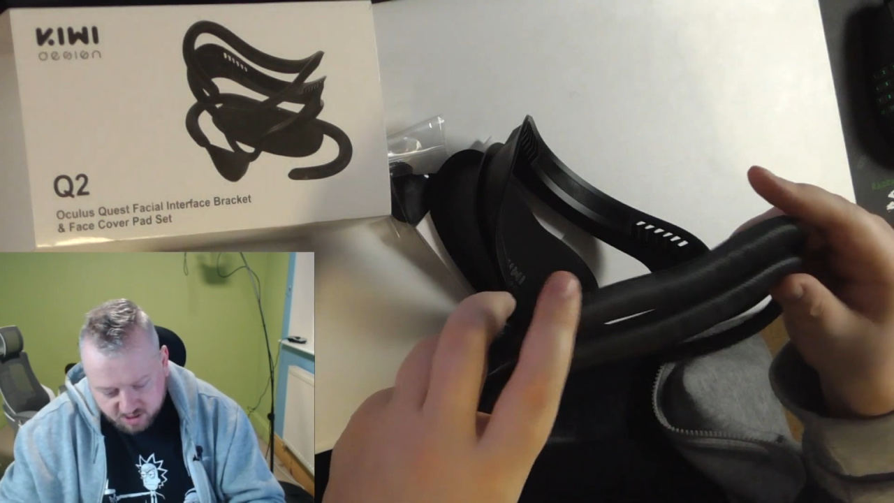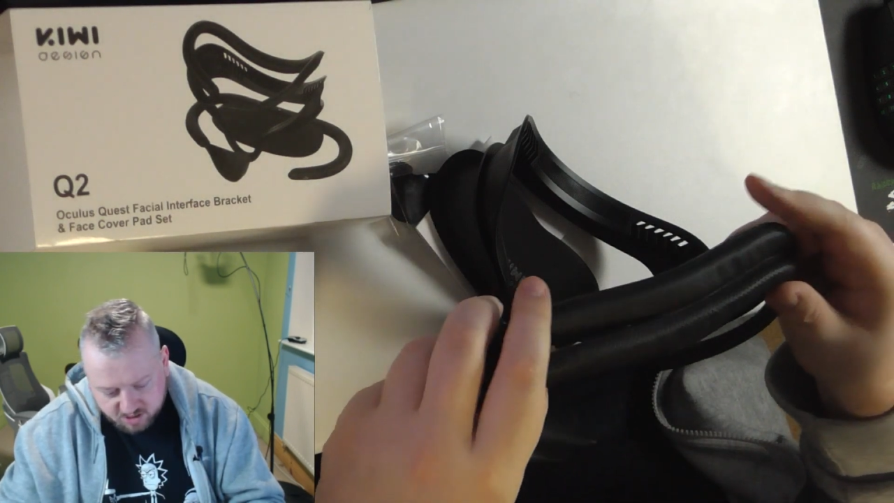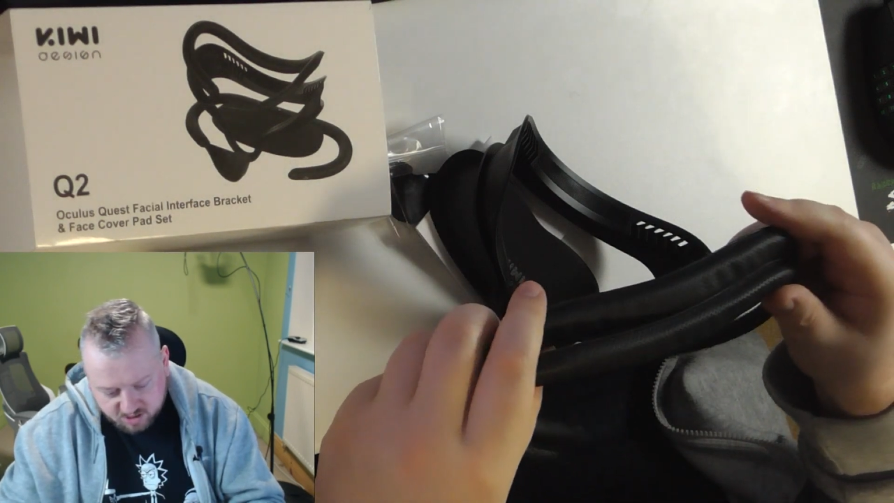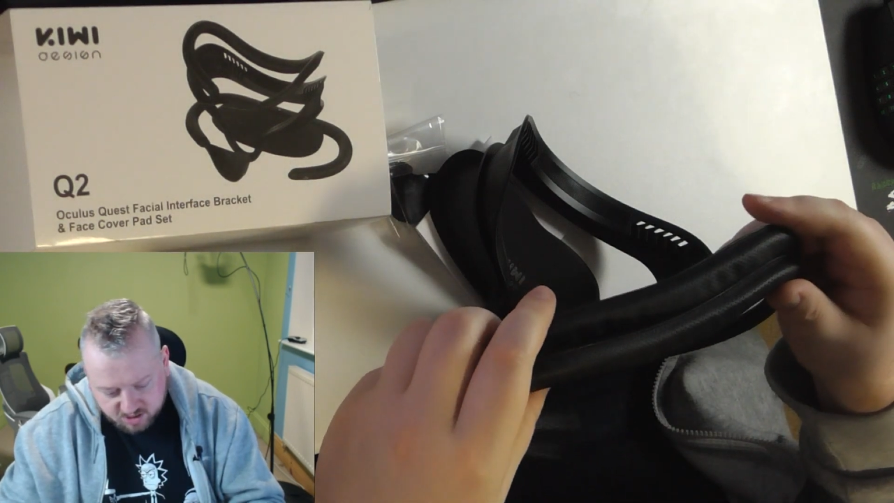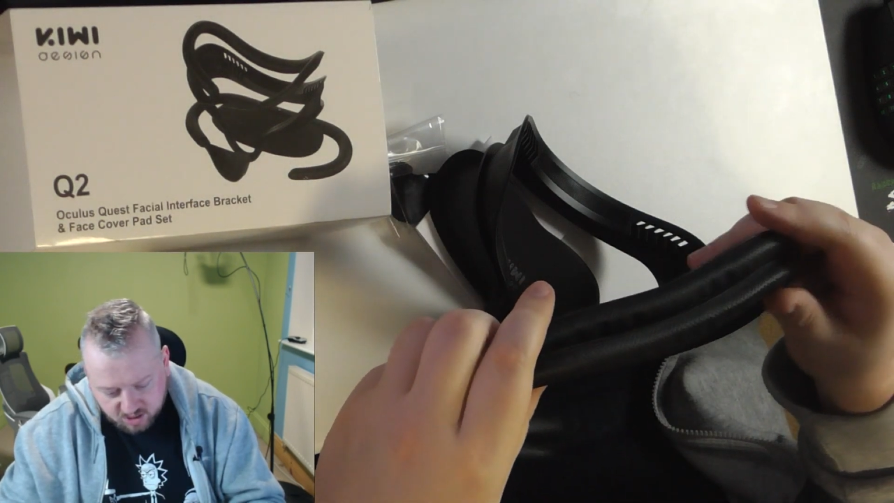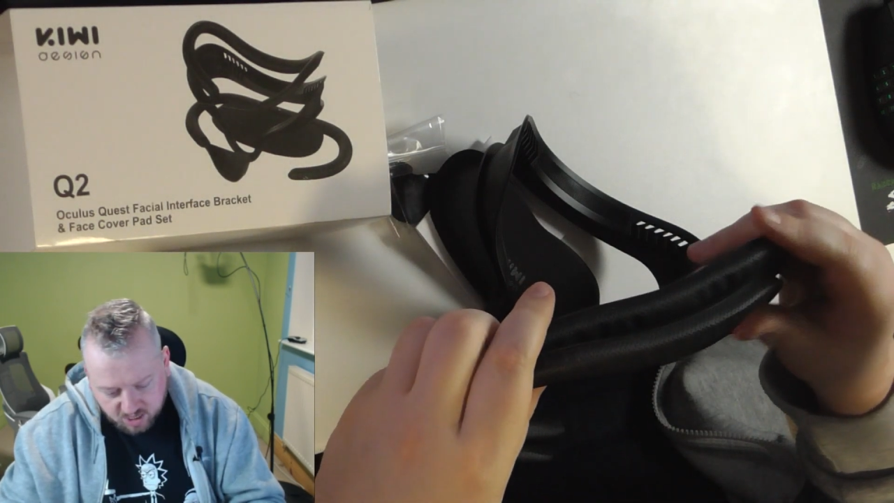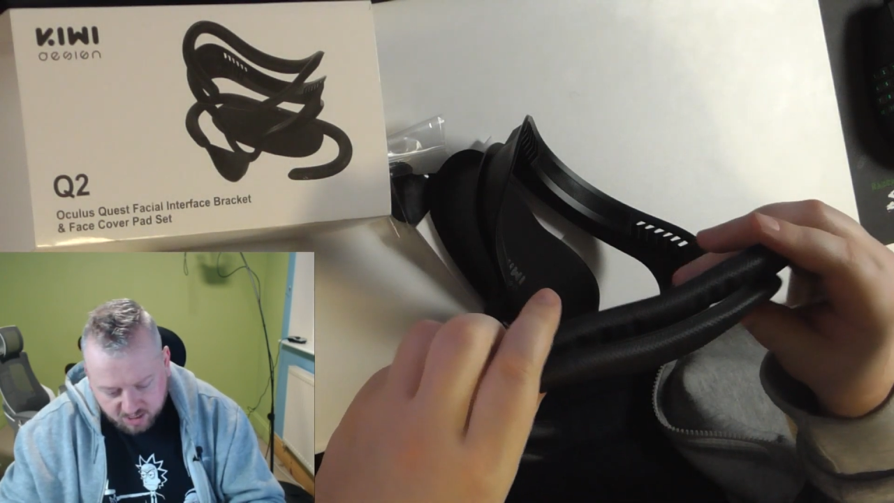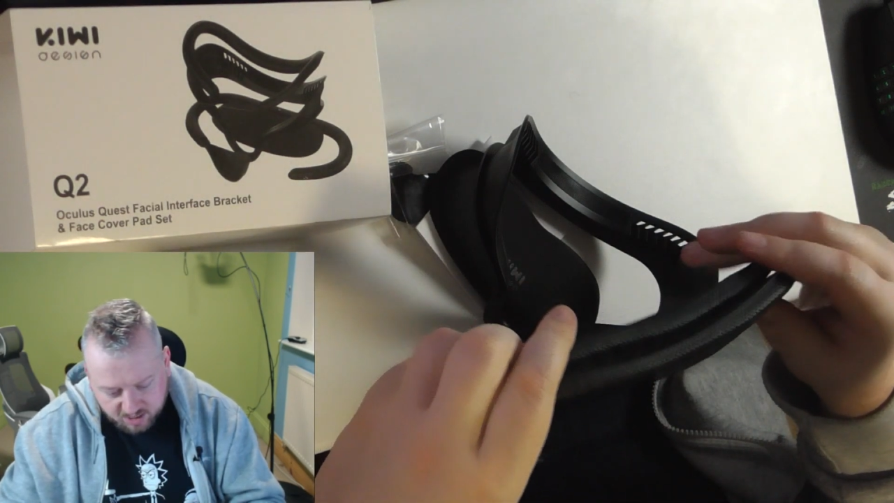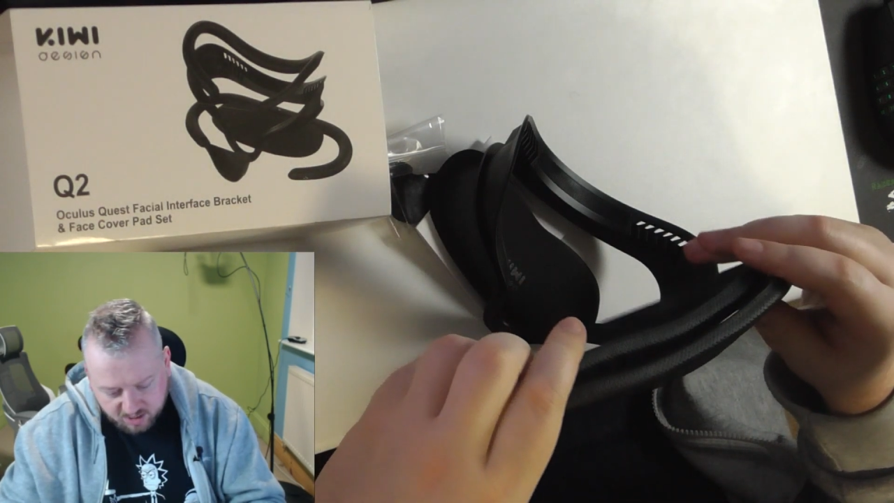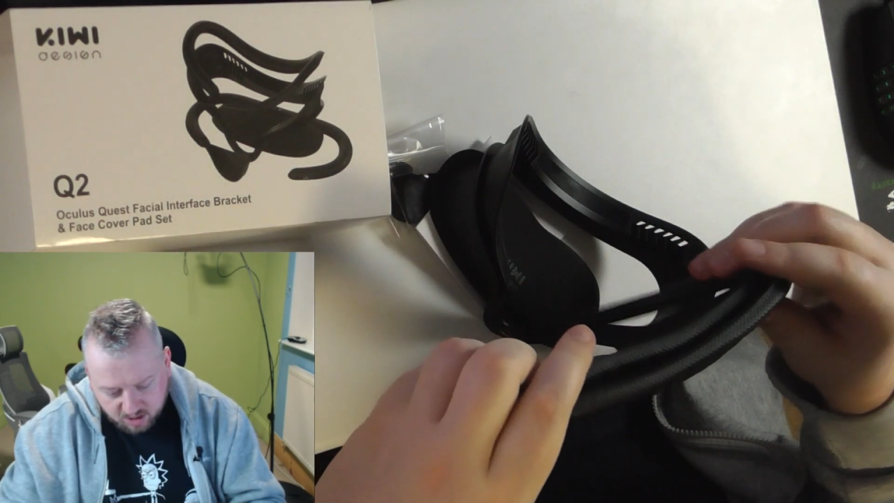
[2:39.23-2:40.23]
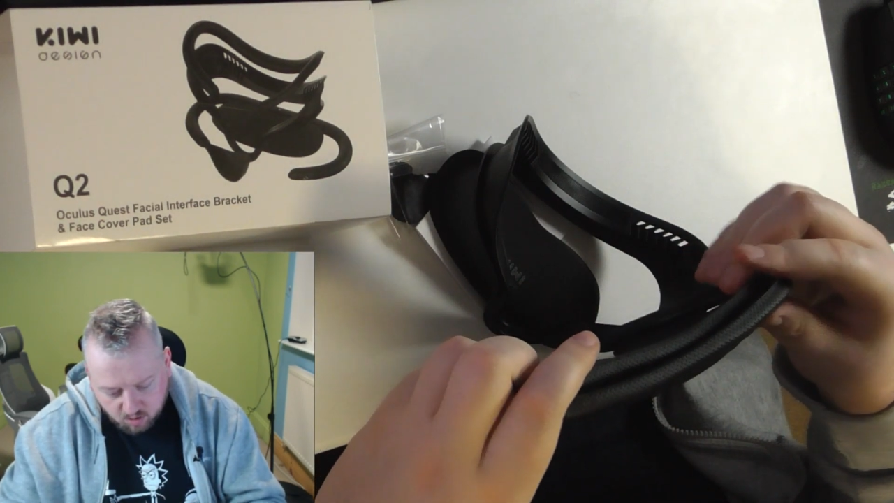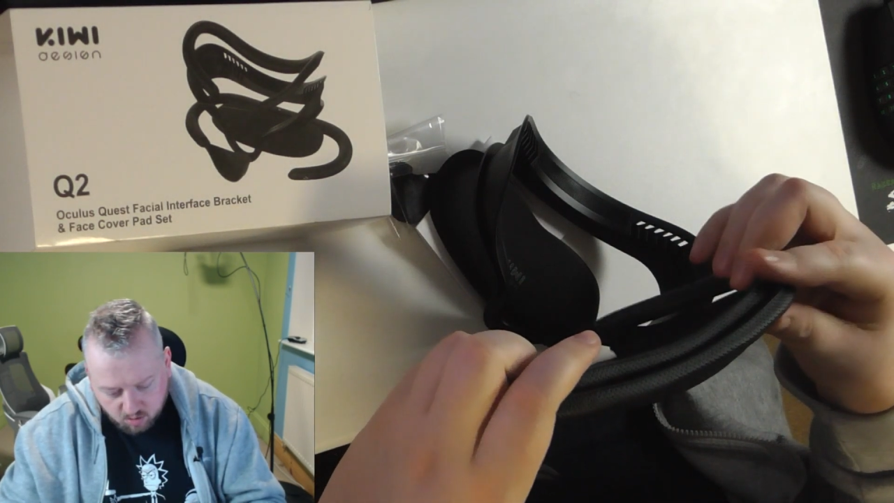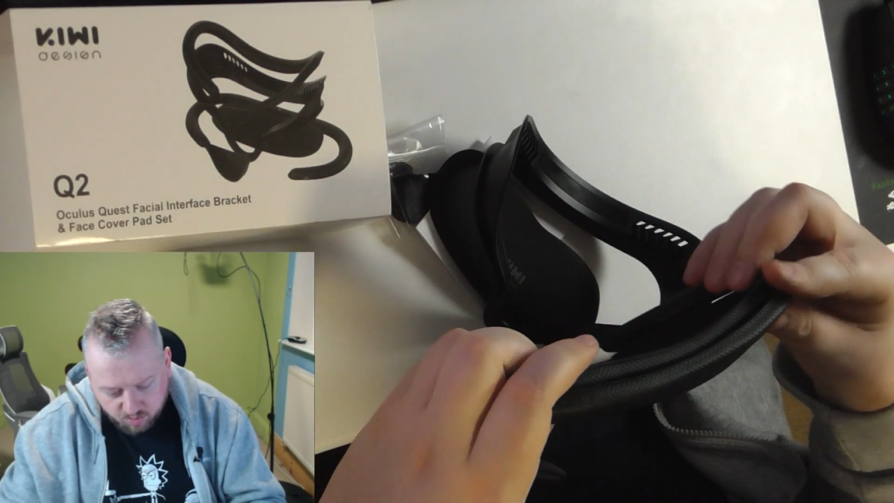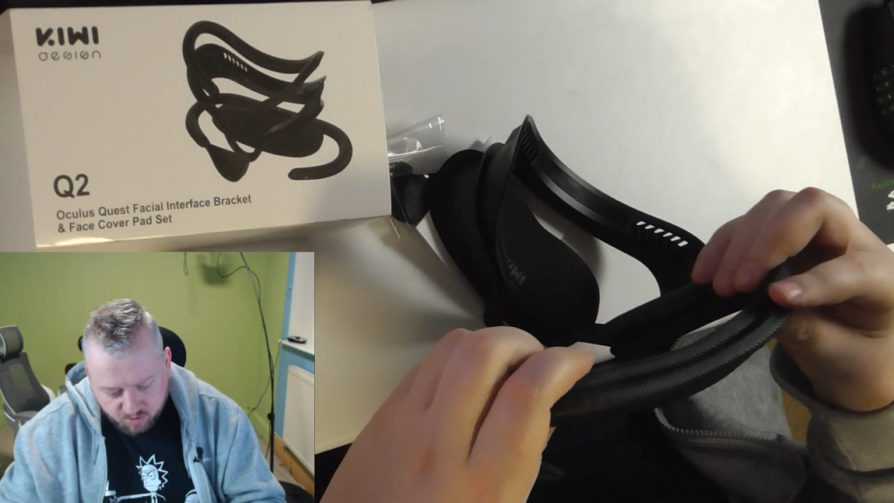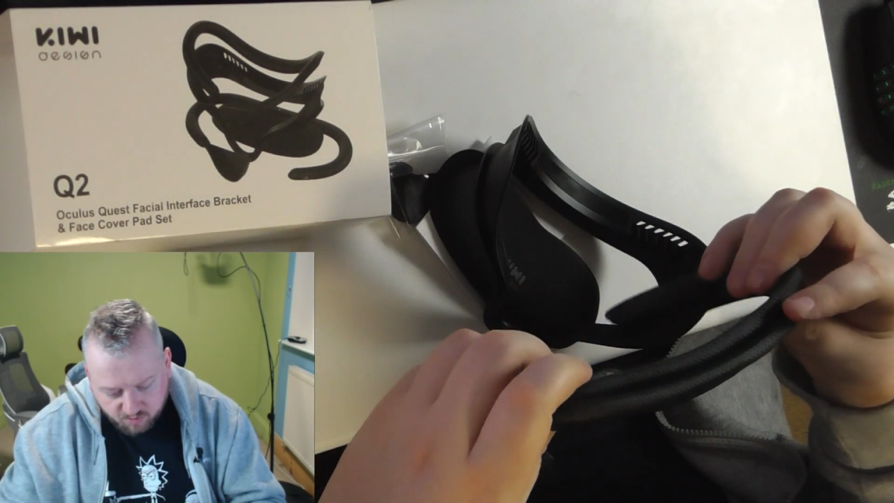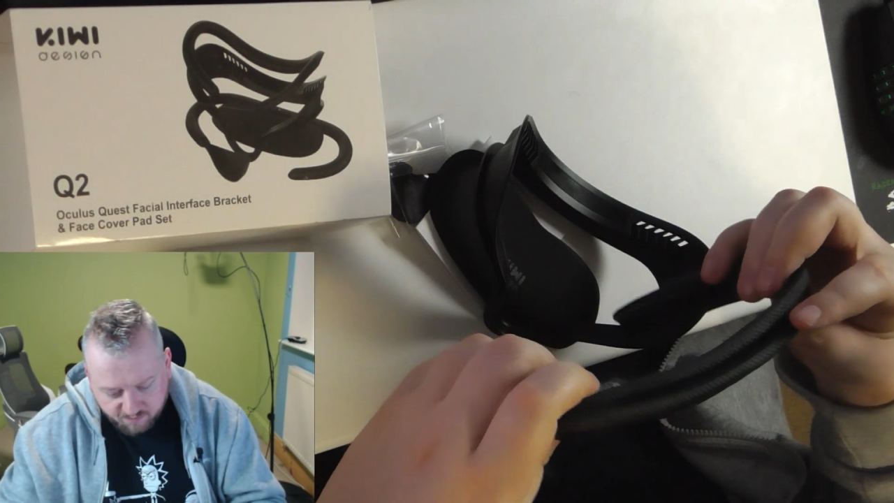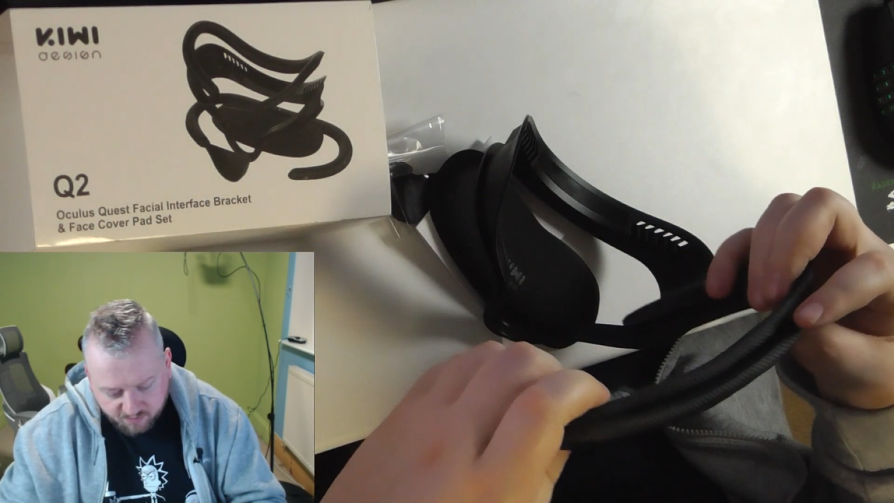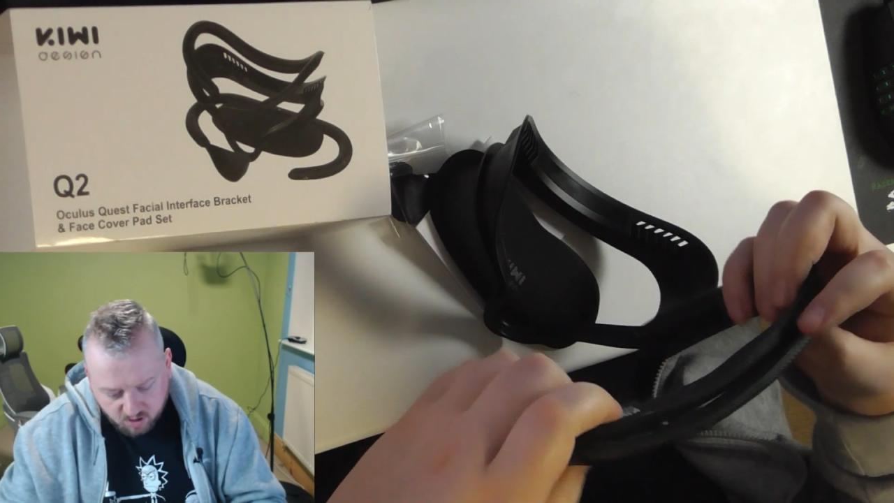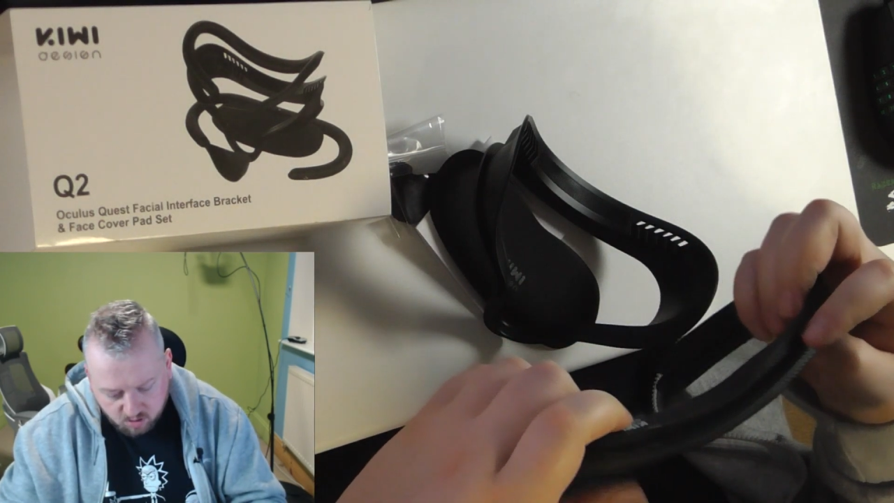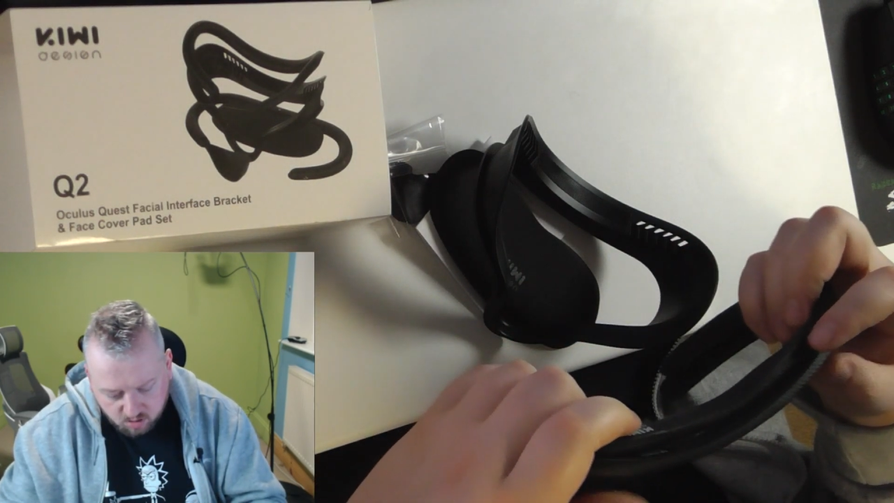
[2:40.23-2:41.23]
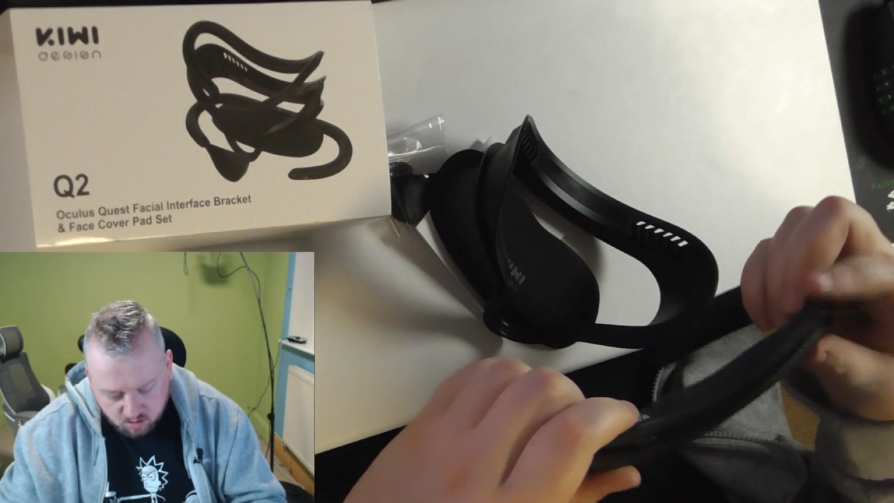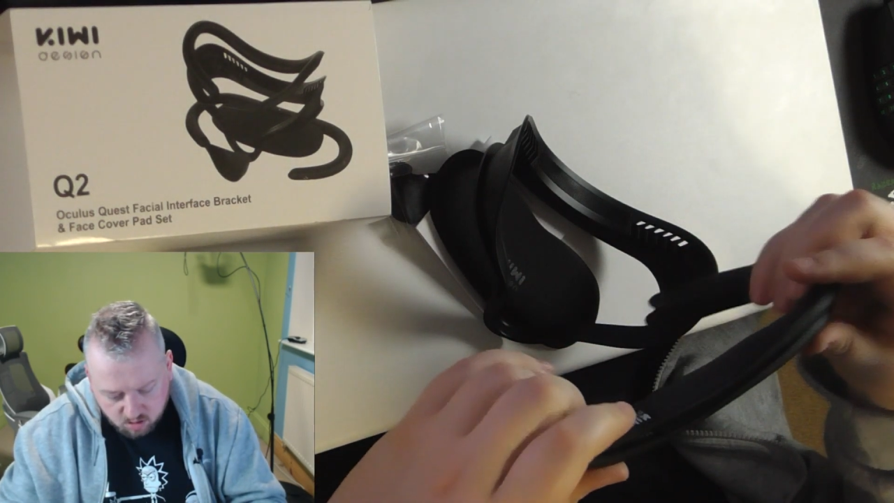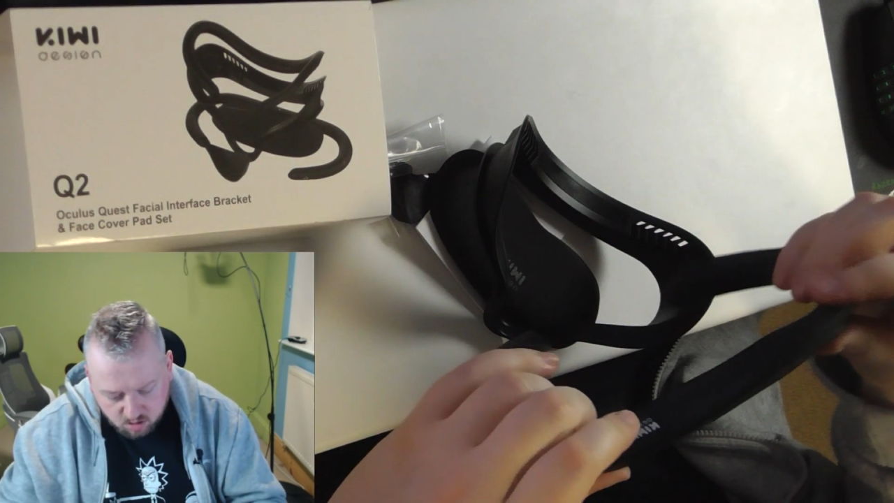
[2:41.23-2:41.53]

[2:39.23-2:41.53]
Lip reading: slightly lower profile.